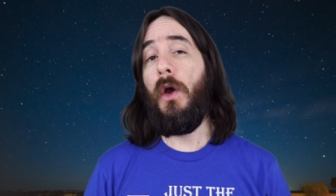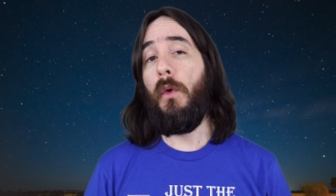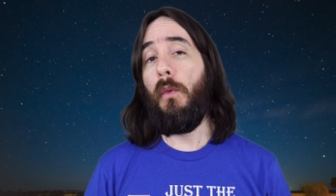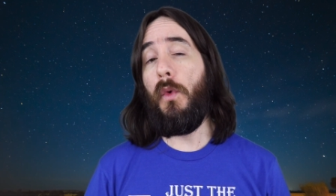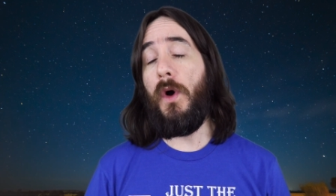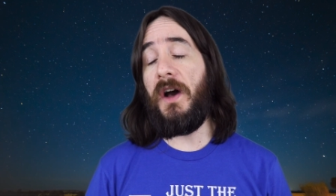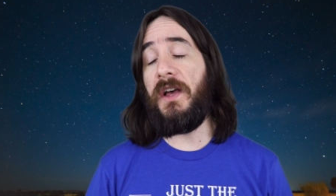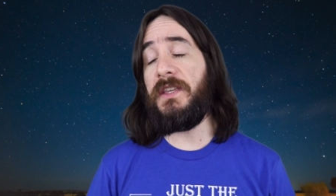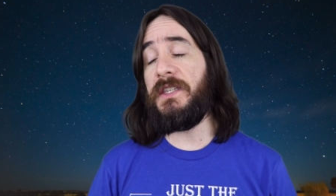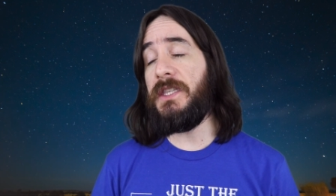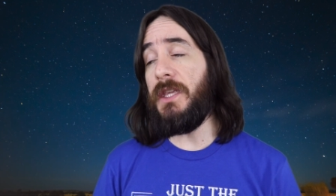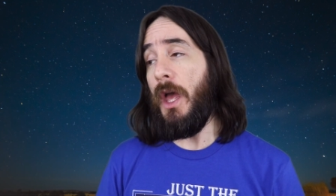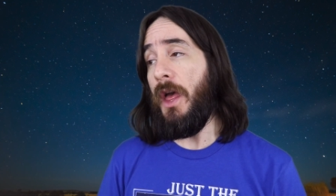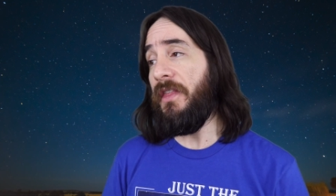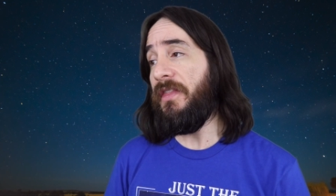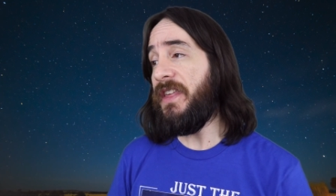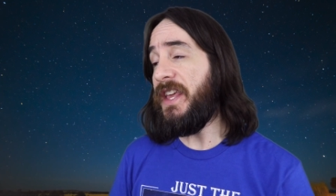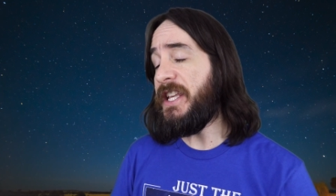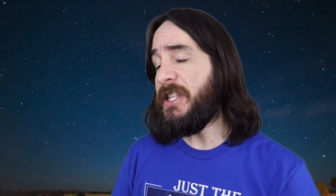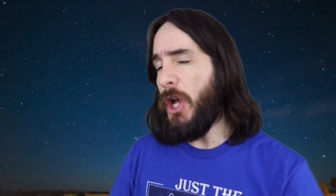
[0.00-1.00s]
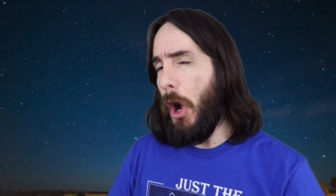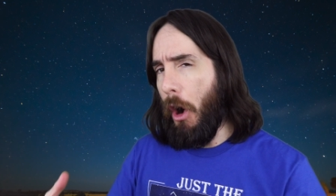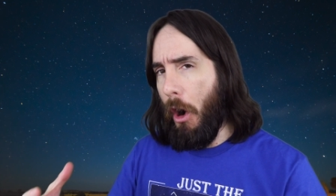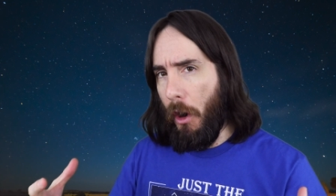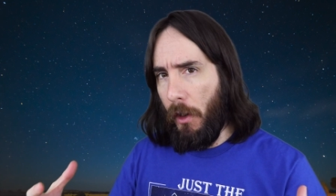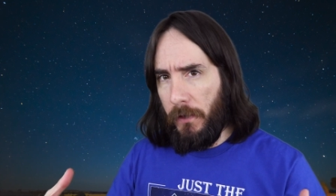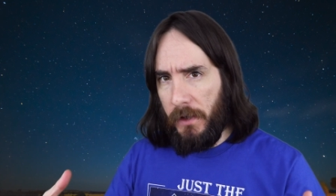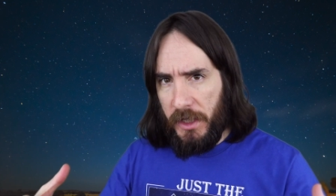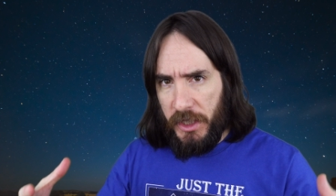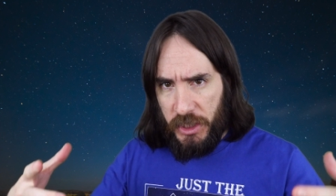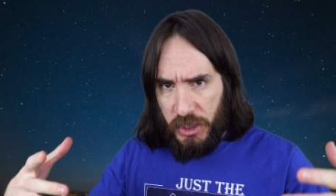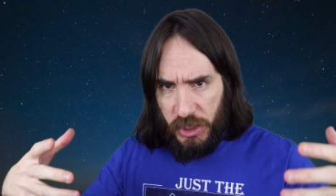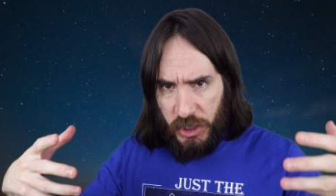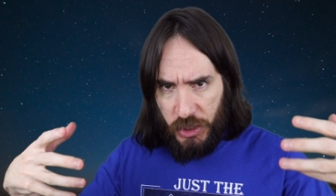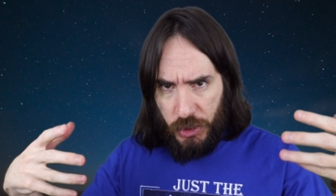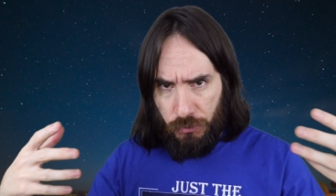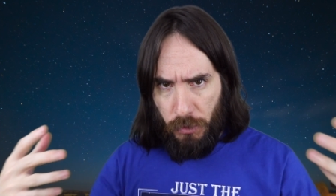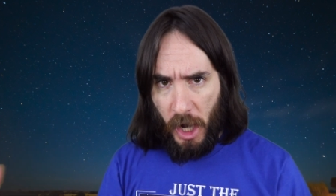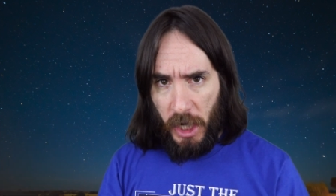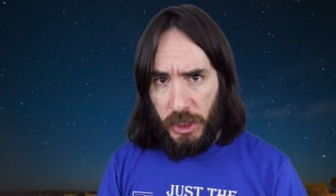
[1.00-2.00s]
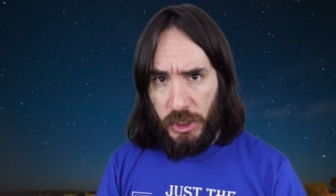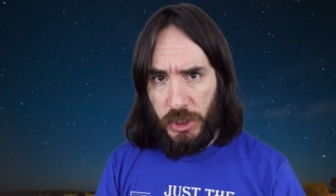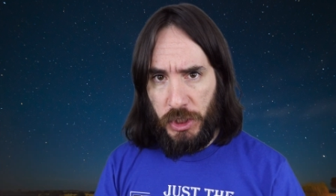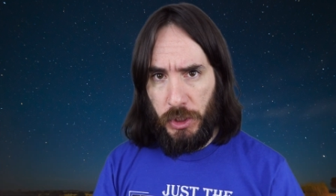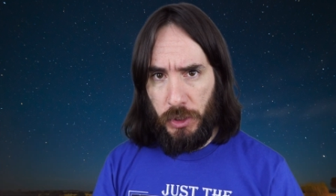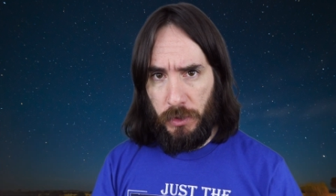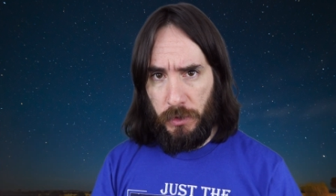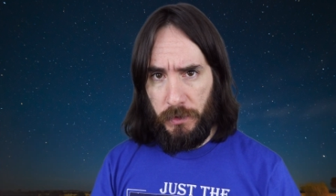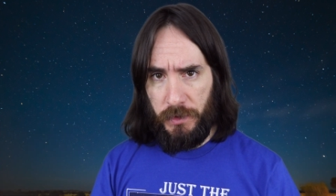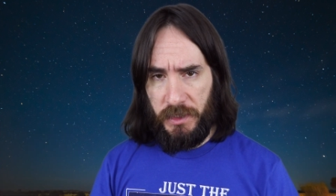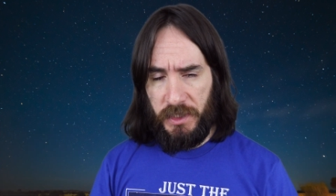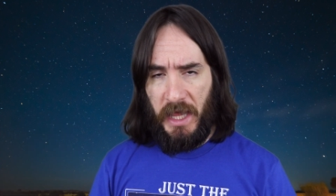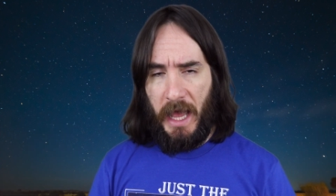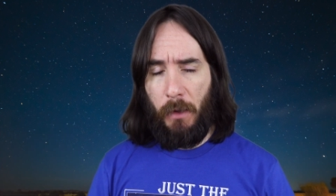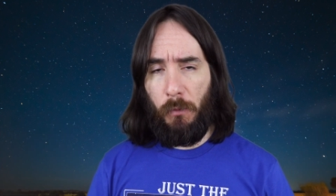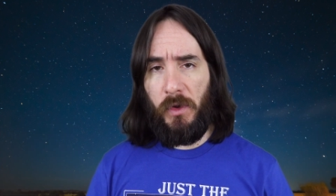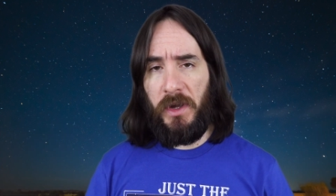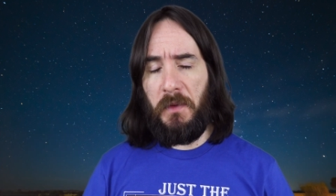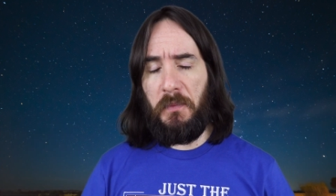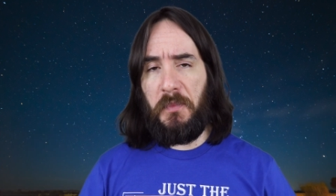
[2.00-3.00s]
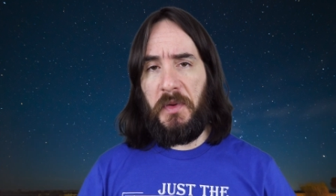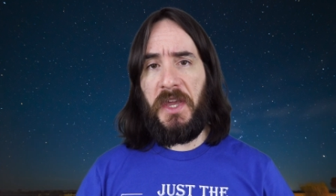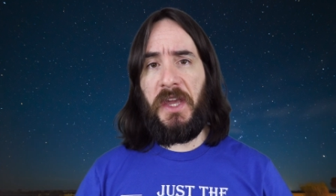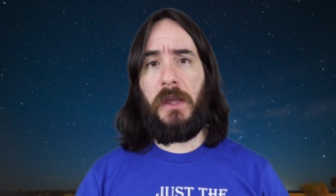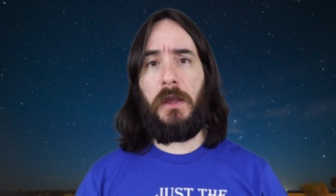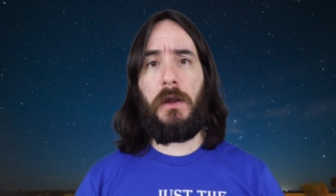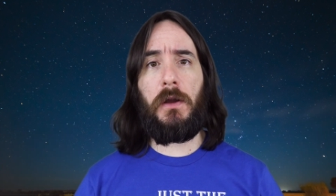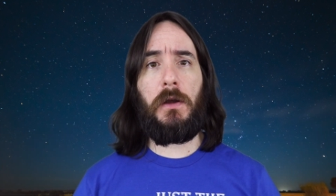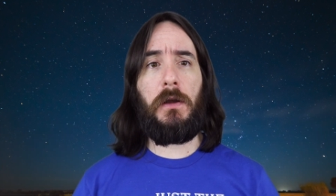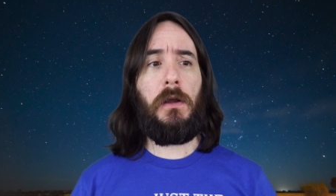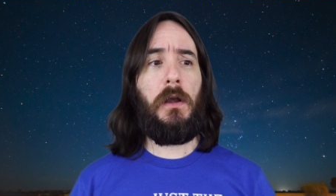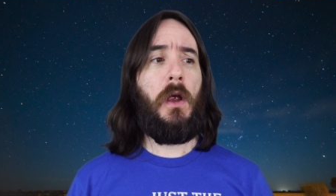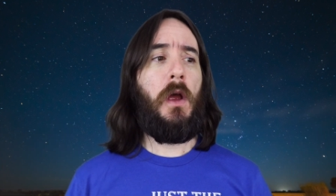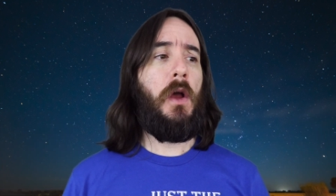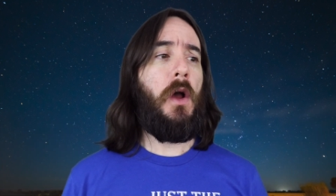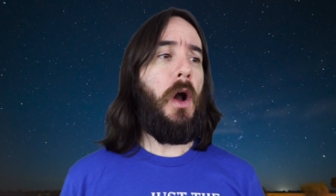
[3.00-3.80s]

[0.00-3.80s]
was these orange structures that would appear